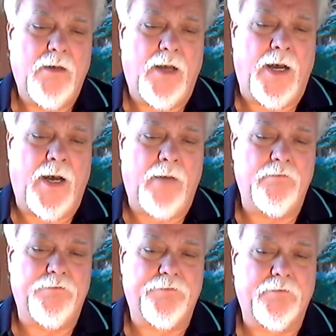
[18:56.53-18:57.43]

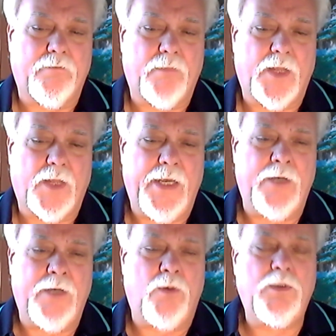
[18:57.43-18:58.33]
um,
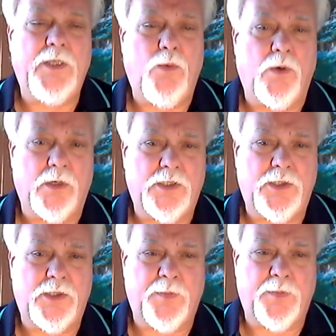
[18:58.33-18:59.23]
it only works
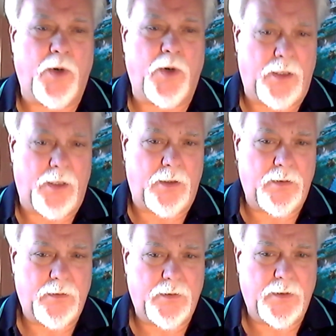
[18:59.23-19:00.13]
to spoil
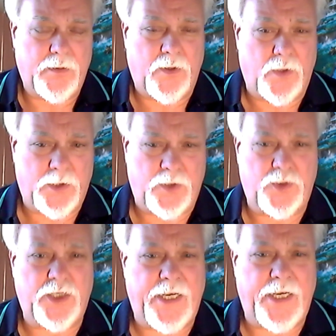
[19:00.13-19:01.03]
or to
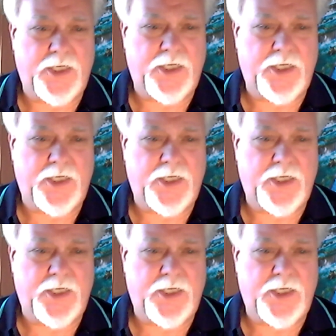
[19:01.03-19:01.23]
change